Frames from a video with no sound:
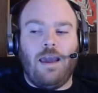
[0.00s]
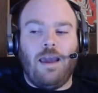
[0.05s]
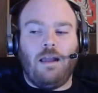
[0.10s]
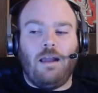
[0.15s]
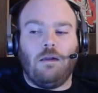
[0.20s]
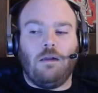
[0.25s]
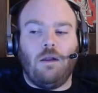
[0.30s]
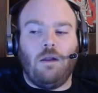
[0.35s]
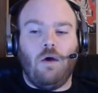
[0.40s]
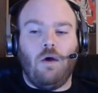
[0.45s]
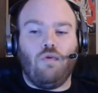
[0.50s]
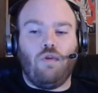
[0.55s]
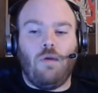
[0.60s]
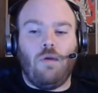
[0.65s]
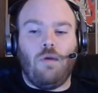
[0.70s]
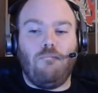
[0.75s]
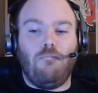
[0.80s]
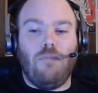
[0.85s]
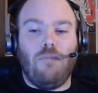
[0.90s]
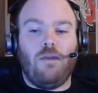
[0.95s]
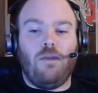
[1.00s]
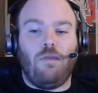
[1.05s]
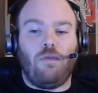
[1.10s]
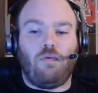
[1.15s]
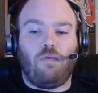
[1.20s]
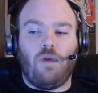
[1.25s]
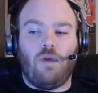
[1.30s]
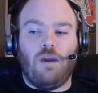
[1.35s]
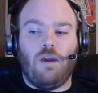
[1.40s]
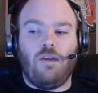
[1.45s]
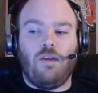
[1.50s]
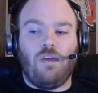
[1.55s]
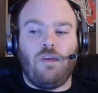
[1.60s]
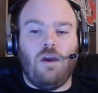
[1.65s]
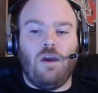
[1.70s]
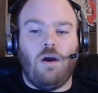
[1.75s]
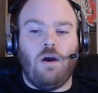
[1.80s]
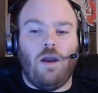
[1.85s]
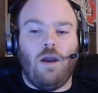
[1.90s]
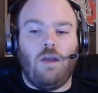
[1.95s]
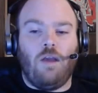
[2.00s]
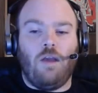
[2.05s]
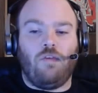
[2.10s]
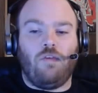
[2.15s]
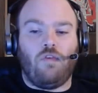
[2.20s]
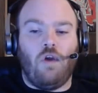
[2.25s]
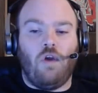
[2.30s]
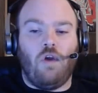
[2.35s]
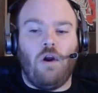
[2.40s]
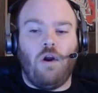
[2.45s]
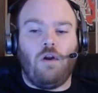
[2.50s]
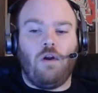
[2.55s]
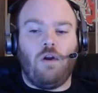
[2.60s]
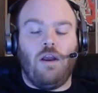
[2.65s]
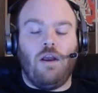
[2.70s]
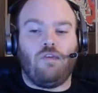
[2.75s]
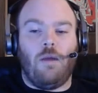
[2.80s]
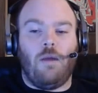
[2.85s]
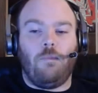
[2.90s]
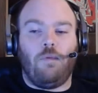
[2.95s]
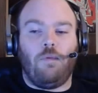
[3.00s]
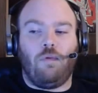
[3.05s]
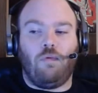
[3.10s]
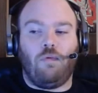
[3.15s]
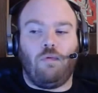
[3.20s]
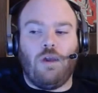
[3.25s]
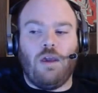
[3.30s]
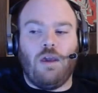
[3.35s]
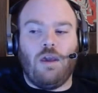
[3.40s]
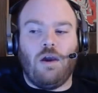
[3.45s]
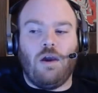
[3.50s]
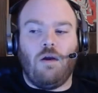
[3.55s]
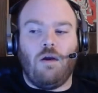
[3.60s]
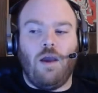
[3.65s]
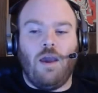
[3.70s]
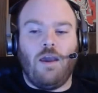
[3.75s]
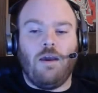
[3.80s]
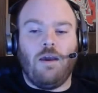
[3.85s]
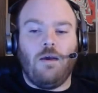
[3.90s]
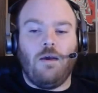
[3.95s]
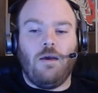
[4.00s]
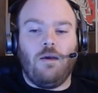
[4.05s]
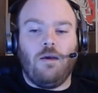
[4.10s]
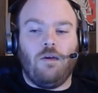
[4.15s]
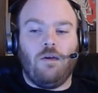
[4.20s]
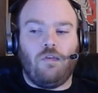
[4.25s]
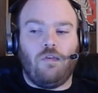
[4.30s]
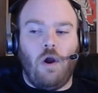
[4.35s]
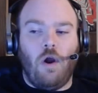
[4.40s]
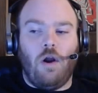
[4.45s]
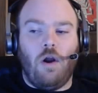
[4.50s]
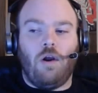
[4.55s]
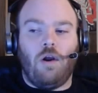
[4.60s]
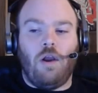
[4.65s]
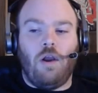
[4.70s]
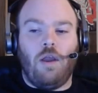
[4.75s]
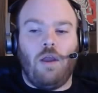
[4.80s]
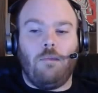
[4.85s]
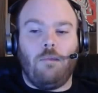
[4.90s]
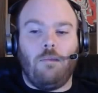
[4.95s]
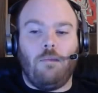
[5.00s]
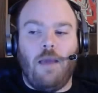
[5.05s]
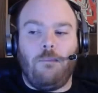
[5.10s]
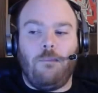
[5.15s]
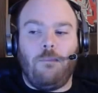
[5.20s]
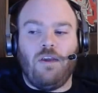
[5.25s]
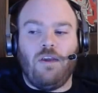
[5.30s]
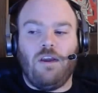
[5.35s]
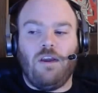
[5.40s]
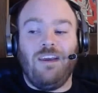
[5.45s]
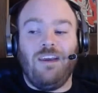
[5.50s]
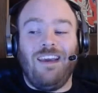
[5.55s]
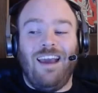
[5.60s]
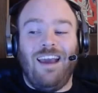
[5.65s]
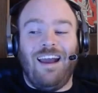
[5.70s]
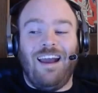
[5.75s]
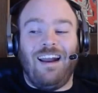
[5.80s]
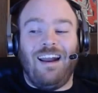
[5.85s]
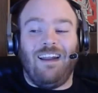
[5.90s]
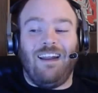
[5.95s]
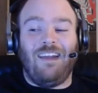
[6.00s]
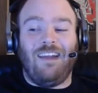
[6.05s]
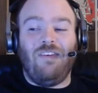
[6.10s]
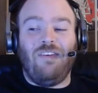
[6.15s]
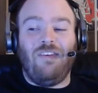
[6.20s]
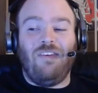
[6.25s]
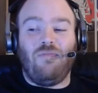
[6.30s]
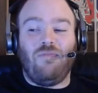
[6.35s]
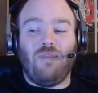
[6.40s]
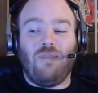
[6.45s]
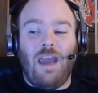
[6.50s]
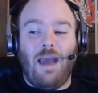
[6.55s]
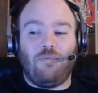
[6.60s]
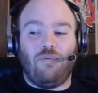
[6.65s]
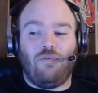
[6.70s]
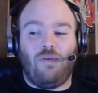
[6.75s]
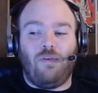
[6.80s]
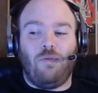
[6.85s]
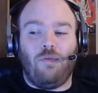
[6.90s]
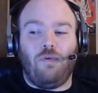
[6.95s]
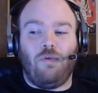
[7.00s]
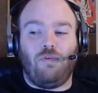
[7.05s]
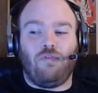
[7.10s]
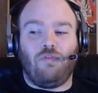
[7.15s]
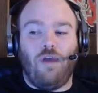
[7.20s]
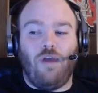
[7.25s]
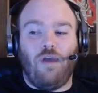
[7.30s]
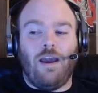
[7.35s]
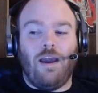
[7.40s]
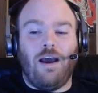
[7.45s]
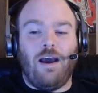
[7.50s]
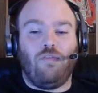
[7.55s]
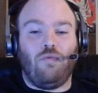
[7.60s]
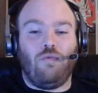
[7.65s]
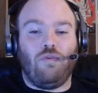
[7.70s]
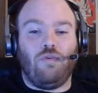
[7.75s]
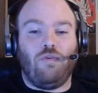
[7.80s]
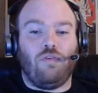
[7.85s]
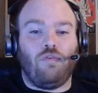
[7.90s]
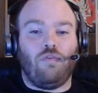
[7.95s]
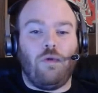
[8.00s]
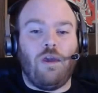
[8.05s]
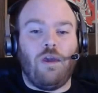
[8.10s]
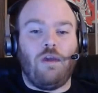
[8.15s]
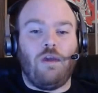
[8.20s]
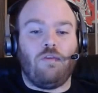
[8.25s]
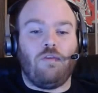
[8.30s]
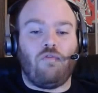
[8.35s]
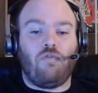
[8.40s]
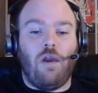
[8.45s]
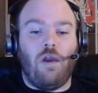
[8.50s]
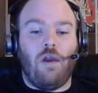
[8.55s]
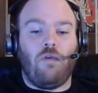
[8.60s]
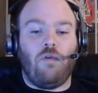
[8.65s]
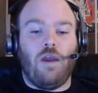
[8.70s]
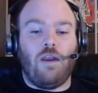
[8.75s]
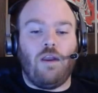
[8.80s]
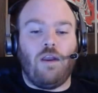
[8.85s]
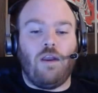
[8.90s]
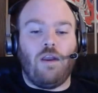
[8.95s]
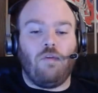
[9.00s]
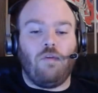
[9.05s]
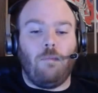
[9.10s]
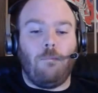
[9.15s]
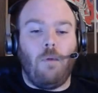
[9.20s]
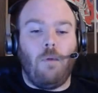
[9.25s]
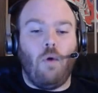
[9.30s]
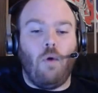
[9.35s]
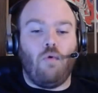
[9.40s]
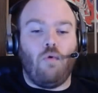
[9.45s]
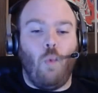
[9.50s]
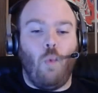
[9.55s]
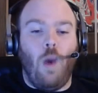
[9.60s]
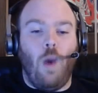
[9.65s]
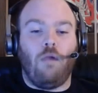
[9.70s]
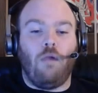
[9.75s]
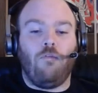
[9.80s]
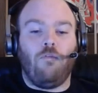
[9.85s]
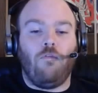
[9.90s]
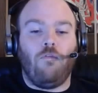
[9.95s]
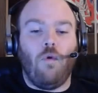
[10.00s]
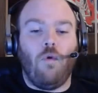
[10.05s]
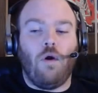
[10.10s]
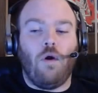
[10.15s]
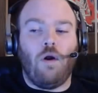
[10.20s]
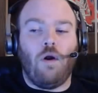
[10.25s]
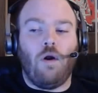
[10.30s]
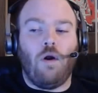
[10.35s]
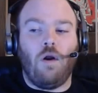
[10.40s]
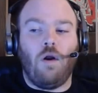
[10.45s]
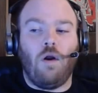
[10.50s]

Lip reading: a low to mid threes ERA starter than a sub 3 ERA starter, in my opinion. And unless he recaptures some of those strikeouts, which his swinging strike rate doesn't bode well for,